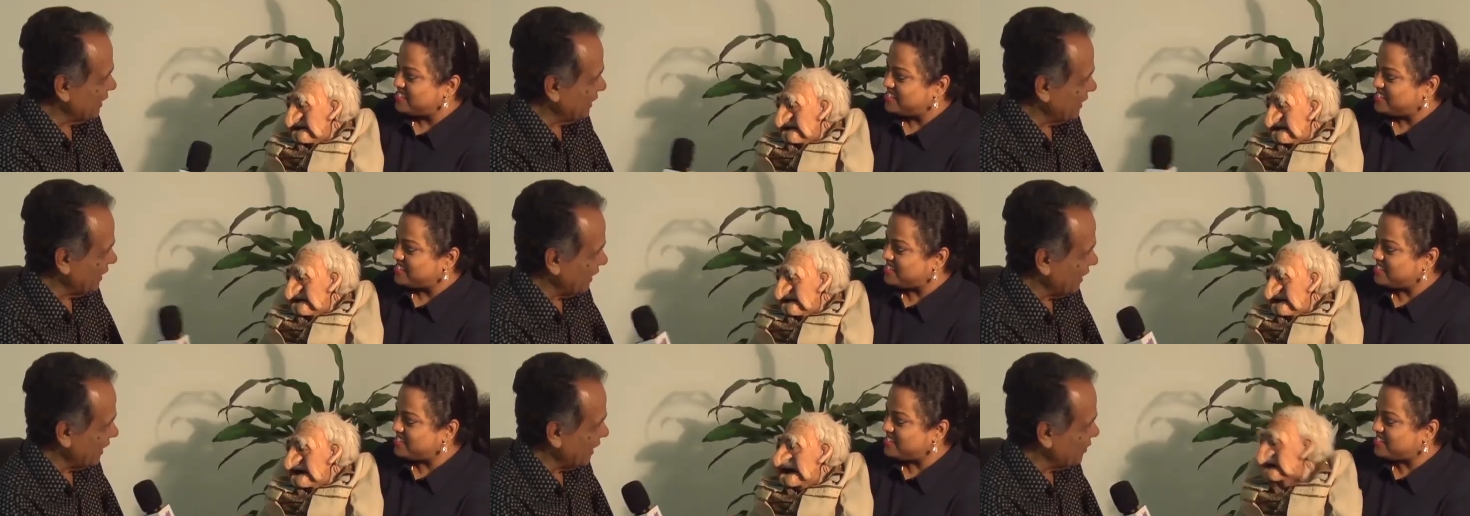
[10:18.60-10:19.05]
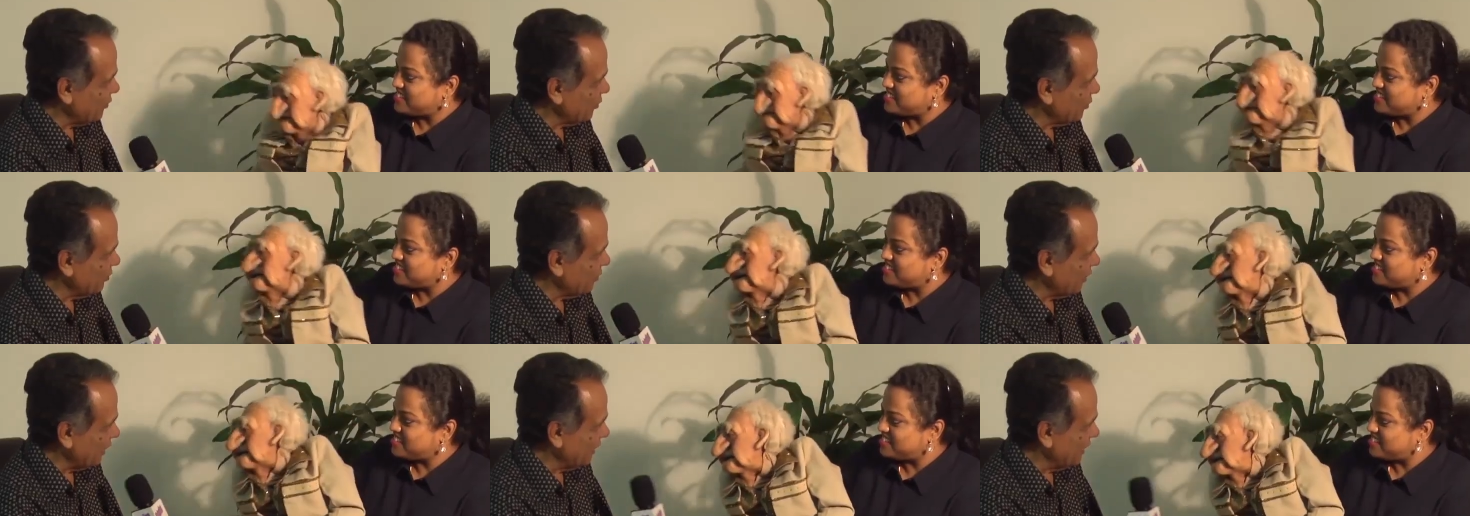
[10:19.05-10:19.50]
Speaker 1: can, can
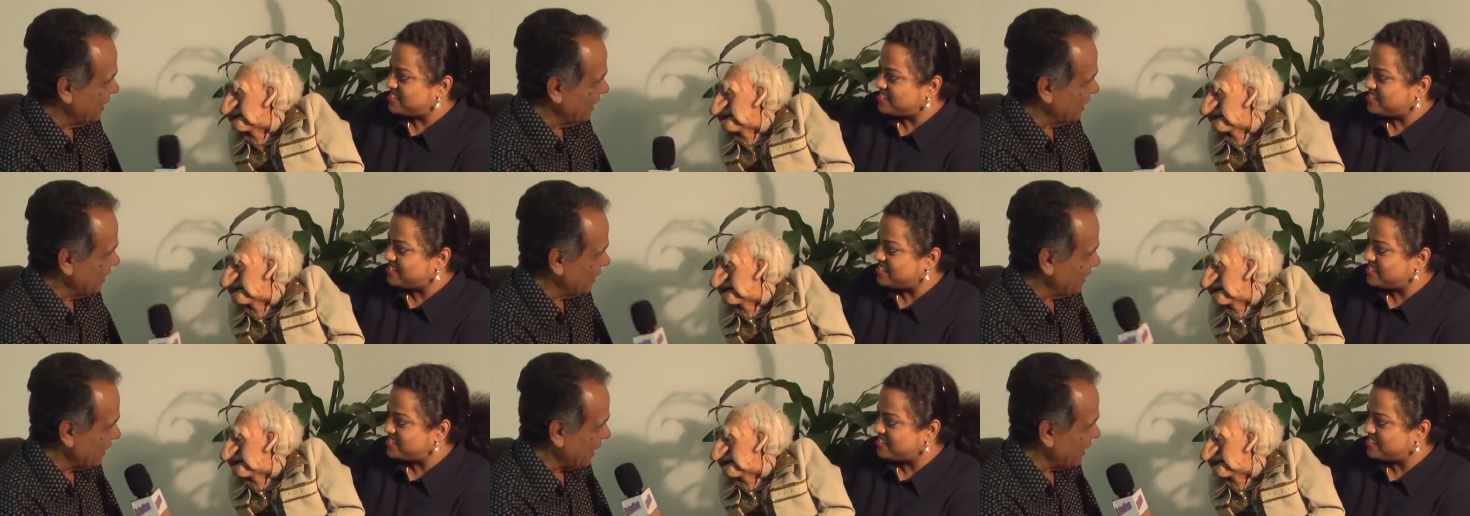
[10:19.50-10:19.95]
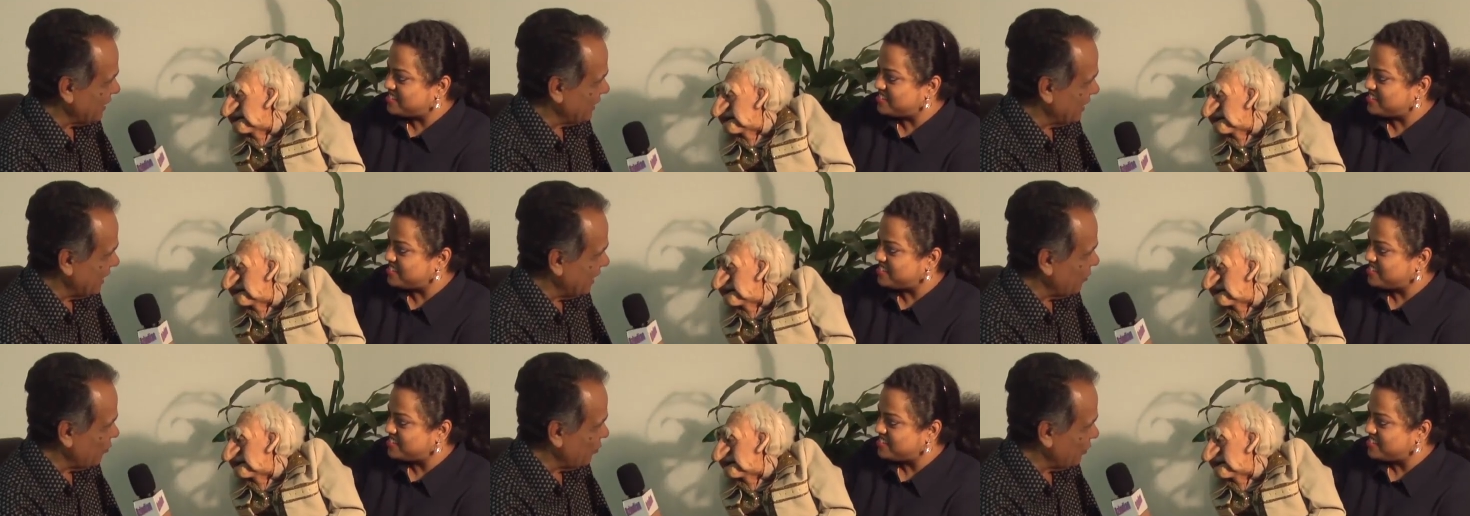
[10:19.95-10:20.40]
I find the
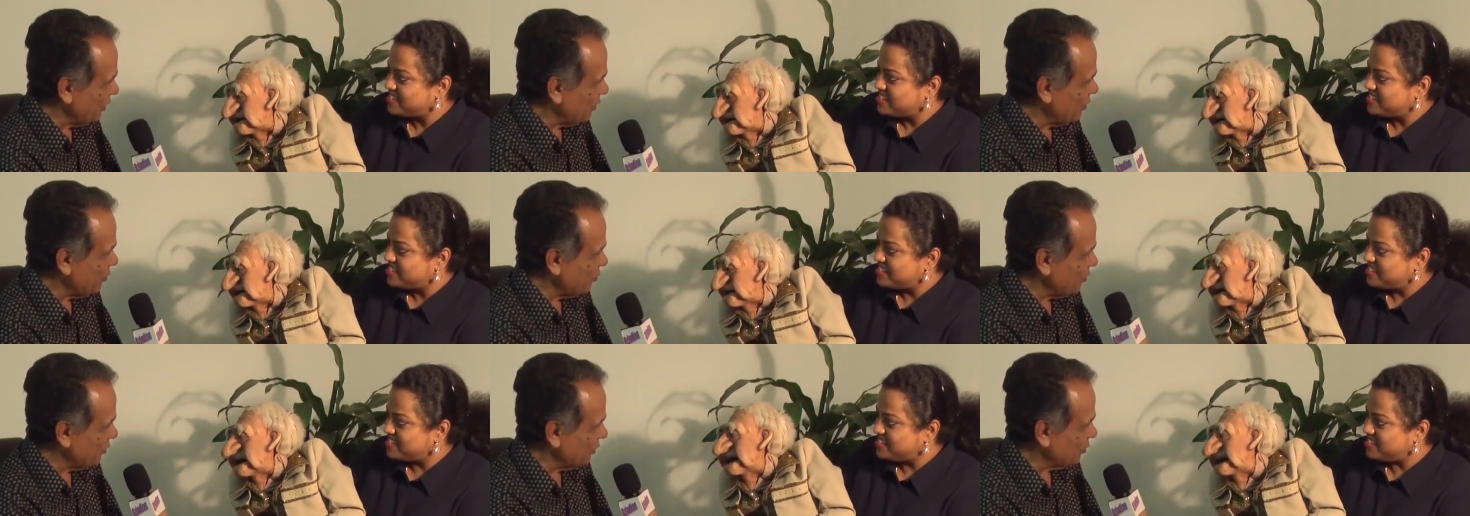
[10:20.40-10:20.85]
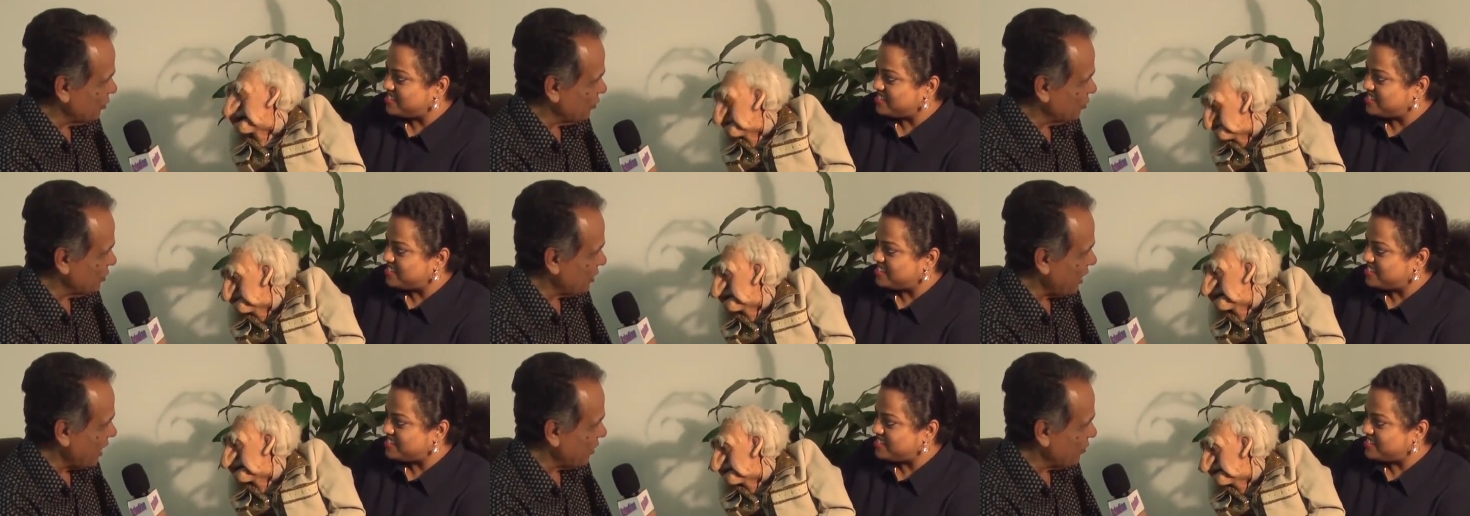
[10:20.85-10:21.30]
right girl for you for,
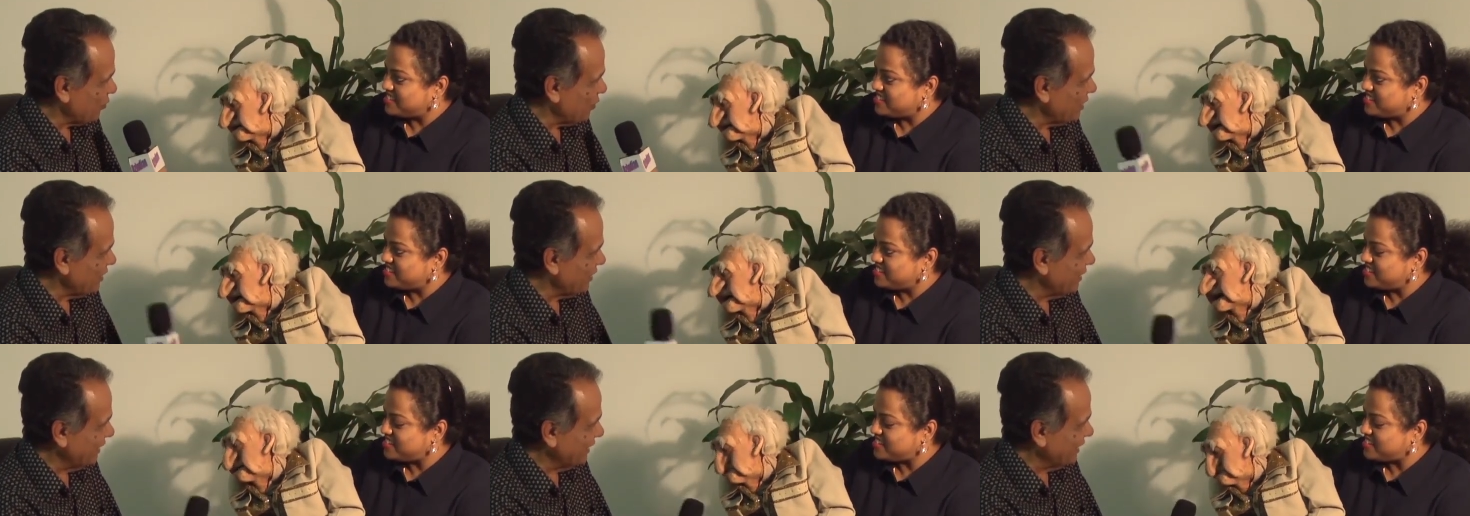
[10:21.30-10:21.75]
to start with?